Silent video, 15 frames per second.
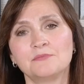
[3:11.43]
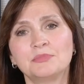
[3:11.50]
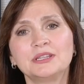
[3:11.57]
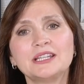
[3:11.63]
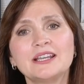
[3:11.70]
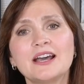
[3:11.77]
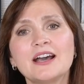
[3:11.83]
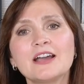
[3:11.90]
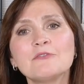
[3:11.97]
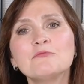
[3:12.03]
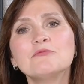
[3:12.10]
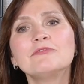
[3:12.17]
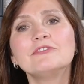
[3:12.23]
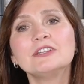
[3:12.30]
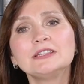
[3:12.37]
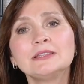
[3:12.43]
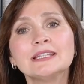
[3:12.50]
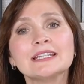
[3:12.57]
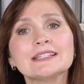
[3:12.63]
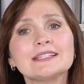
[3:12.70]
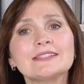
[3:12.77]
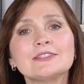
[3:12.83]
But I've
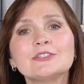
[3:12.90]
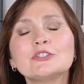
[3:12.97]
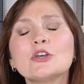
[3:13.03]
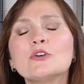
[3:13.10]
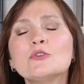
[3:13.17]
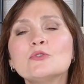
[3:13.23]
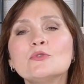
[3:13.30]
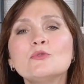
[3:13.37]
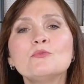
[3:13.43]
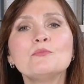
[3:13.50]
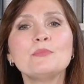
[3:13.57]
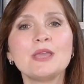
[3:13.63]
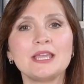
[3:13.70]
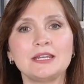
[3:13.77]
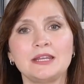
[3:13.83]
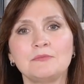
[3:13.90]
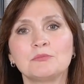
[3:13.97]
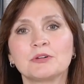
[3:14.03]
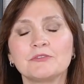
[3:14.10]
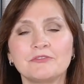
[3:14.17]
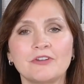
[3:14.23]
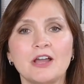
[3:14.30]
witnessed so
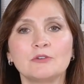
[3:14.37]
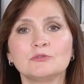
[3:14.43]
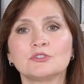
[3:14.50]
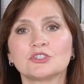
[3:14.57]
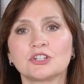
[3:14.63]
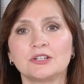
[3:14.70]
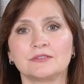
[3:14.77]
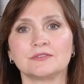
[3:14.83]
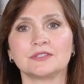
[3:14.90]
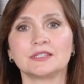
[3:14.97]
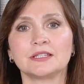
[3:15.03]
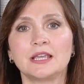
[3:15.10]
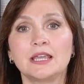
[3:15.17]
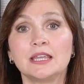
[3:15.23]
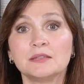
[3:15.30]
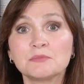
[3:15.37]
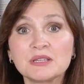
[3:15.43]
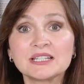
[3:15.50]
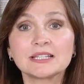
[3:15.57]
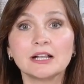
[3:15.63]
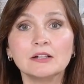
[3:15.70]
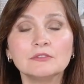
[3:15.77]
many profound shifts in
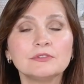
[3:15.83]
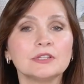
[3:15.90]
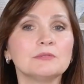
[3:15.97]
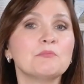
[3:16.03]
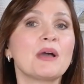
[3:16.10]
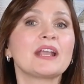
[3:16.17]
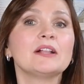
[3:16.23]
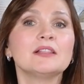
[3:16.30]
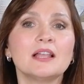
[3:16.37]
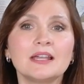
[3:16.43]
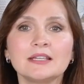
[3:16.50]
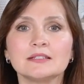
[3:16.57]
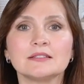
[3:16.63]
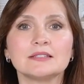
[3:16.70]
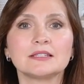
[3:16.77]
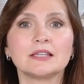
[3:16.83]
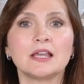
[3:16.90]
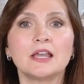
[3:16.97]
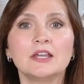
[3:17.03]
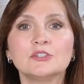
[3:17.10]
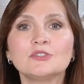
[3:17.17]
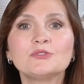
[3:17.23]
myself and my clients
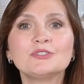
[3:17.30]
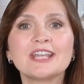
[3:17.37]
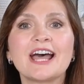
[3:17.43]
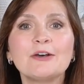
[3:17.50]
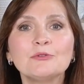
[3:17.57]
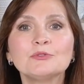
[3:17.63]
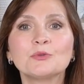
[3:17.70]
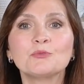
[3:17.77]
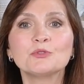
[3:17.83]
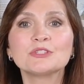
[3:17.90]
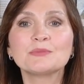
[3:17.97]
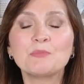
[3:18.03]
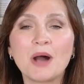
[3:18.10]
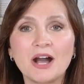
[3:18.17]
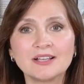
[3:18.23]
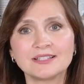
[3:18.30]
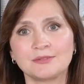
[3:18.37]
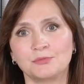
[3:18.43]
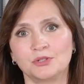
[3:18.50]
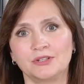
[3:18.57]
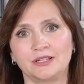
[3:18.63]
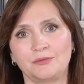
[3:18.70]
to doubt what's
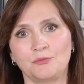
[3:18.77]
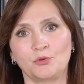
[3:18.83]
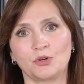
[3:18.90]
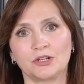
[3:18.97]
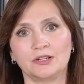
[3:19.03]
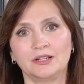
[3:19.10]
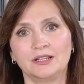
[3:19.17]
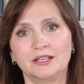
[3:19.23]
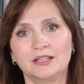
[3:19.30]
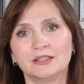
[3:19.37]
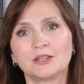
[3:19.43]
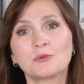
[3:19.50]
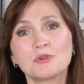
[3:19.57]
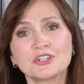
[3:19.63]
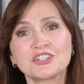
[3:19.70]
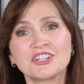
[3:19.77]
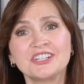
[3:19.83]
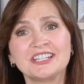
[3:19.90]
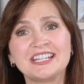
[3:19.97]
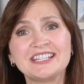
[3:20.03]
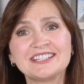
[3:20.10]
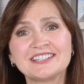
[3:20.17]
possible anymore. The
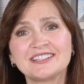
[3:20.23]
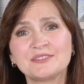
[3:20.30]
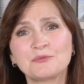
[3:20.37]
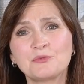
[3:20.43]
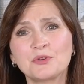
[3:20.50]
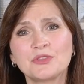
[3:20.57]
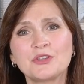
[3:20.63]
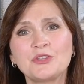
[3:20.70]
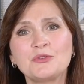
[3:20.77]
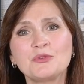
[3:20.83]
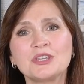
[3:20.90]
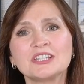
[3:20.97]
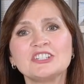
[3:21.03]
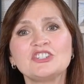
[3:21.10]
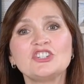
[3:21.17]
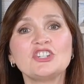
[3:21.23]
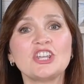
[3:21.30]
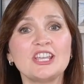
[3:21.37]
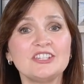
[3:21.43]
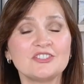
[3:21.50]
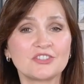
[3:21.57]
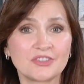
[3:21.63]
question isn't whether you can
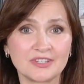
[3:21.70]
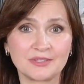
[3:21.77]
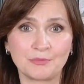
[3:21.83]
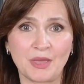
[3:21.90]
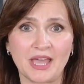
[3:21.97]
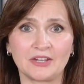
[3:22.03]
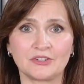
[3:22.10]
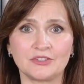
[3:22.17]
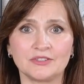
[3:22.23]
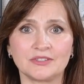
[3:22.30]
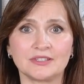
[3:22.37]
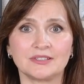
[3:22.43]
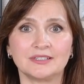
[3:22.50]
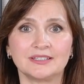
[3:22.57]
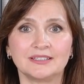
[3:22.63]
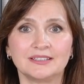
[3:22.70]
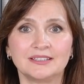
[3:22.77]
change these patterns.